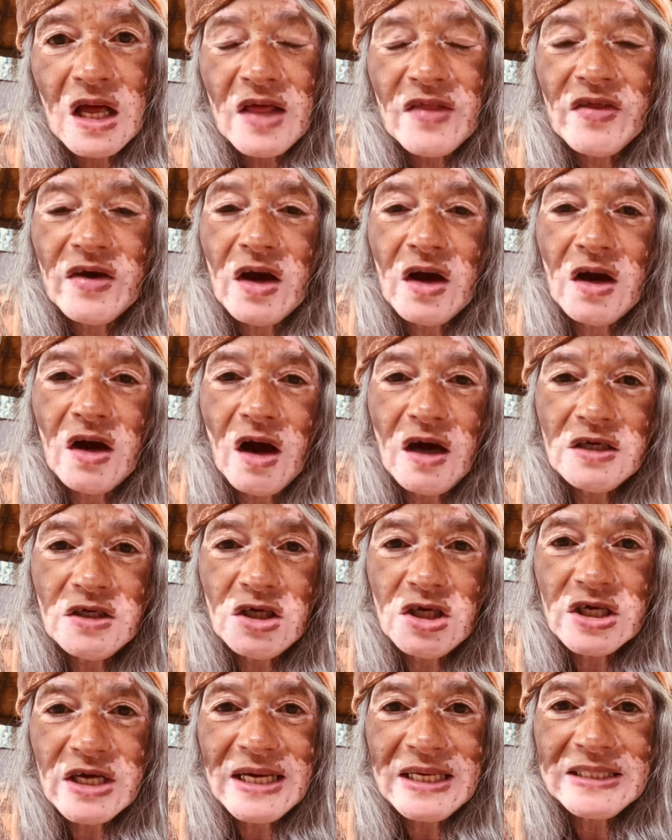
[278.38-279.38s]
the
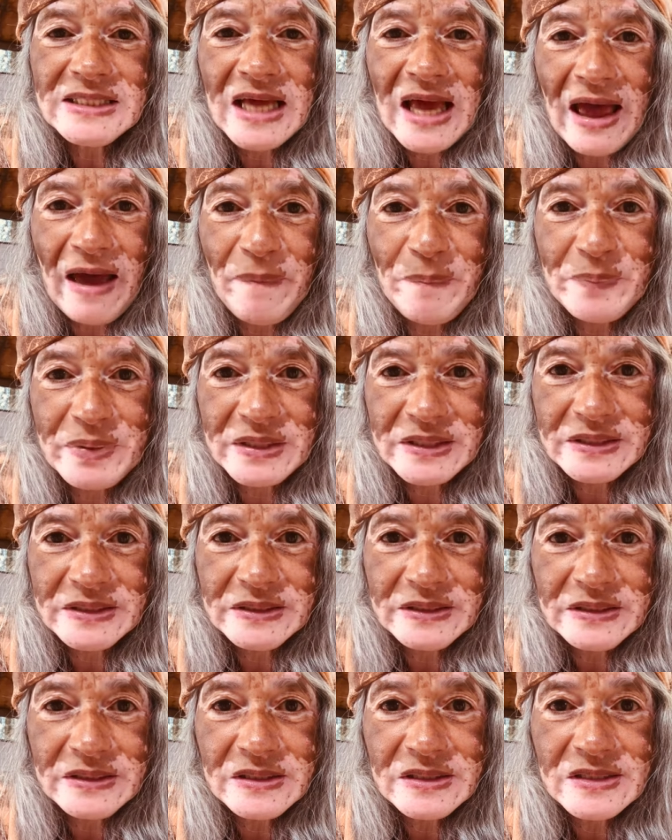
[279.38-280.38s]
contract
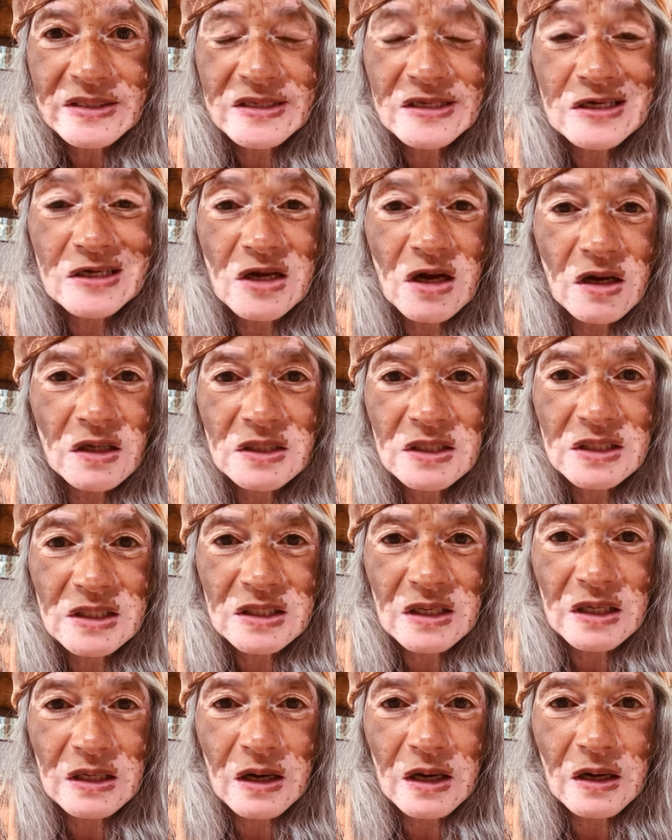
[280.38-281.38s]
happens not
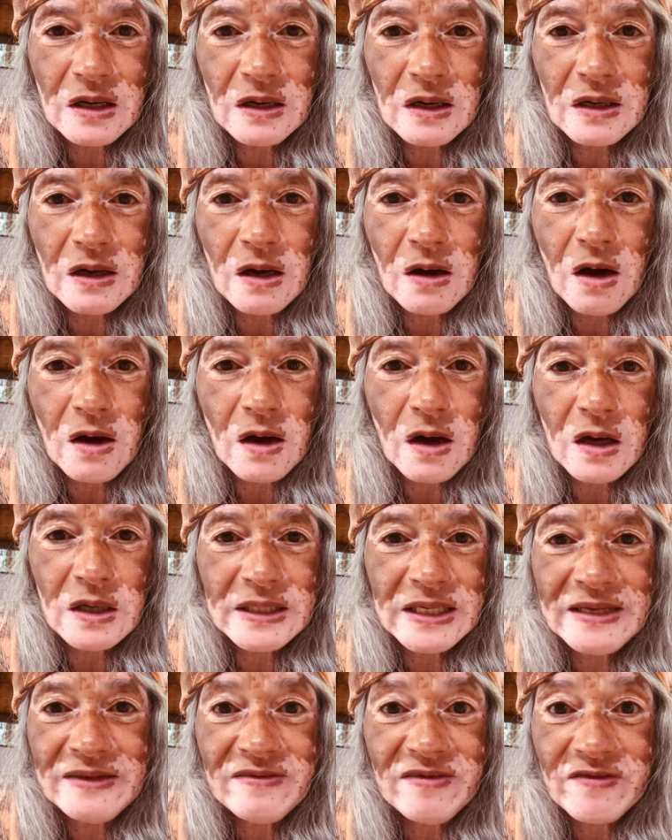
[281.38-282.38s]

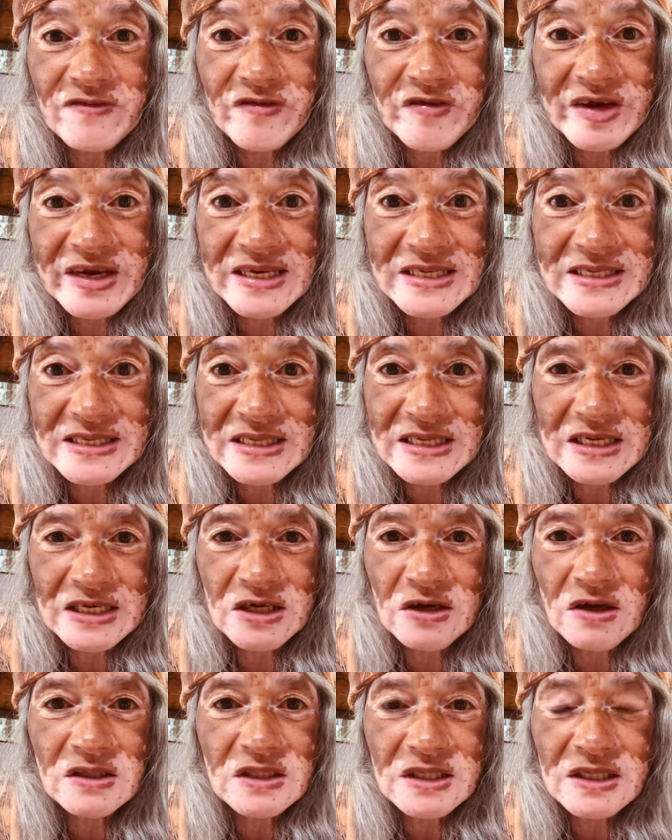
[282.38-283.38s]
in 3D,
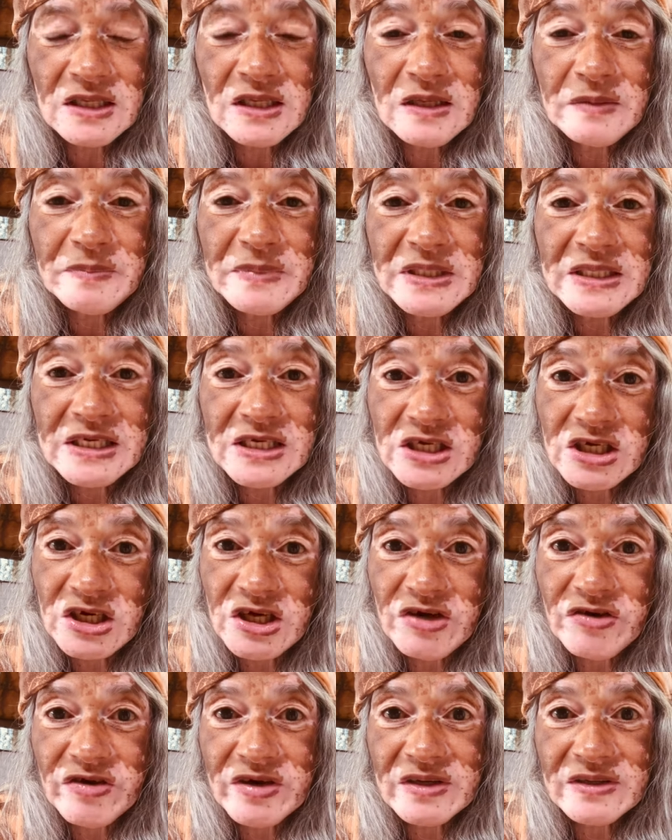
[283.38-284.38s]
not in the
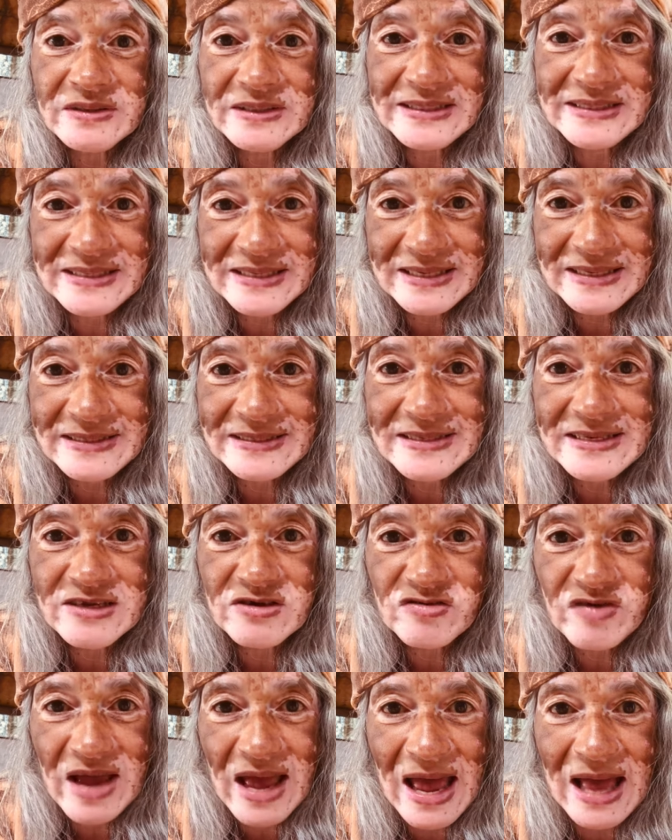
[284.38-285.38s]
material dense
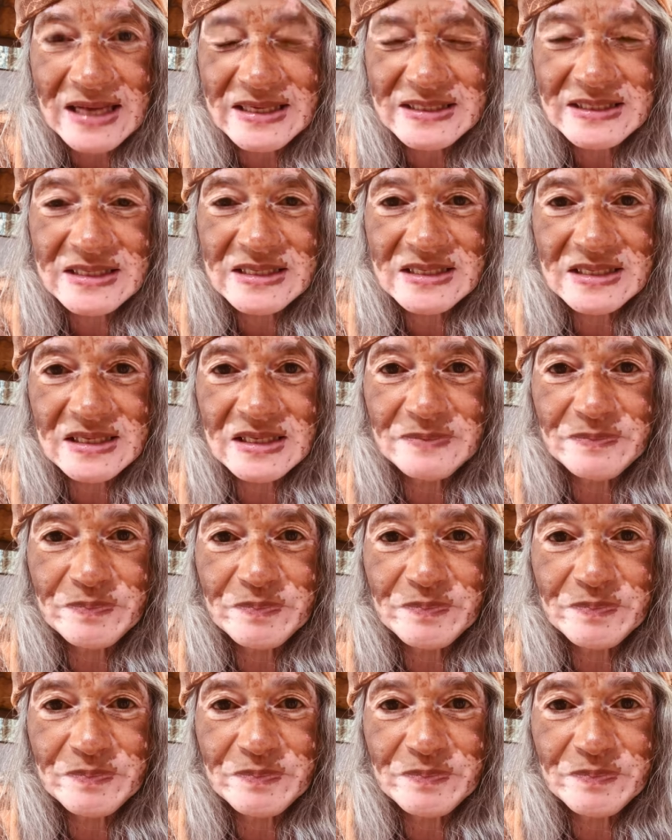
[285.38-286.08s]
reality,